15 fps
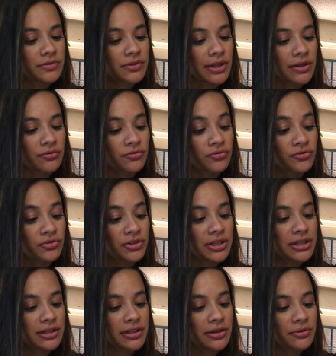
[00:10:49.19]
like
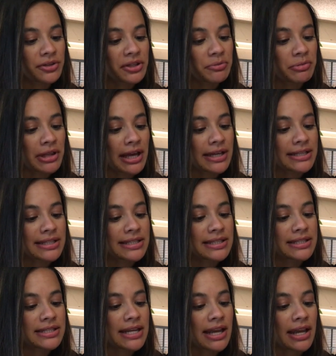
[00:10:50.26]
really only apply a
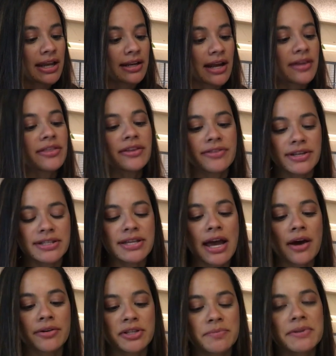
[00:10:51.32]
stain, I think that's
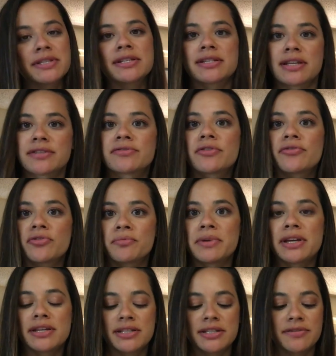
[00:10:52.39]
how it's been successful for
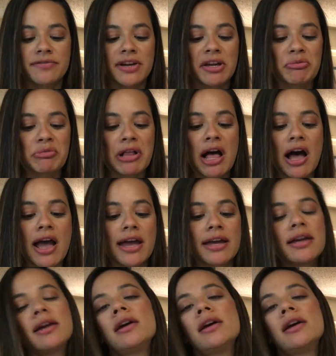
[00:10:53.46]
me, is if I apply